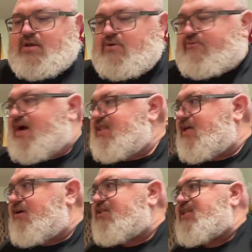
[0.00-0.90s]
right
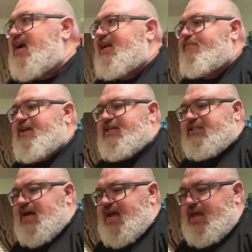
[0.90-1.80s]
there is 90
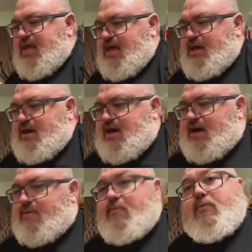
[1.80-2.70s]
psi.
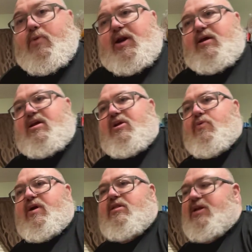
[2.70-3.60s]
What I'm going to
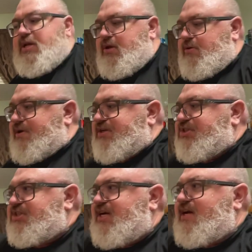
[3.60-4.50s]
quickly do is
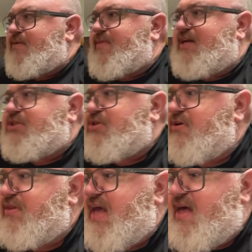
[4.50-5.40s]
check and make
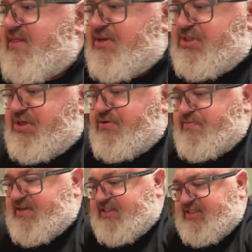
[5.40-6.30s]
sure that the tube
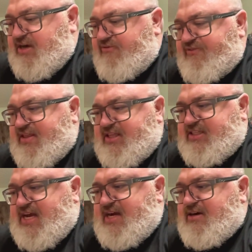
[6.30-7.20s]
itself and the
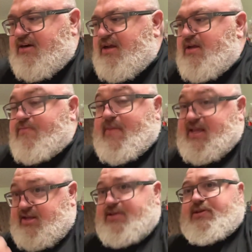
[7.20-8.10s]
tire,
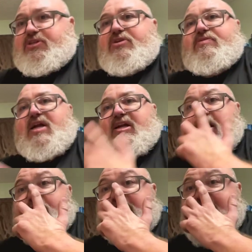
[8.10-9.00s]
mainly the tube's not
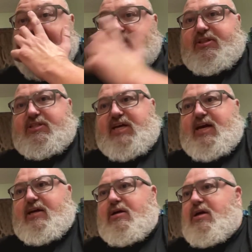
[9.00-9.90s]
coming out of the
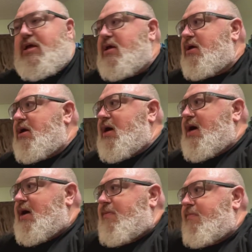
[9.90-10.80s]
tire.
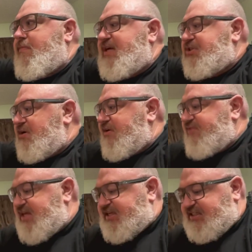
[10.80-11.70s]
Make sure
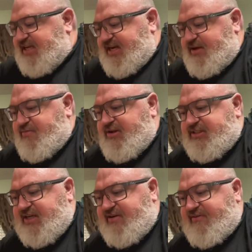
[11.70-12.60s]
everything's seated, looks
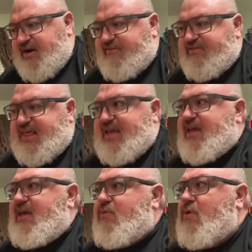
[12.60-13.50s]
everything
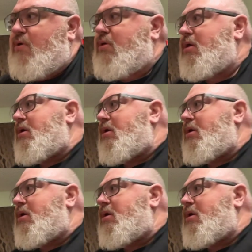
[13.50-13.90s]
equal.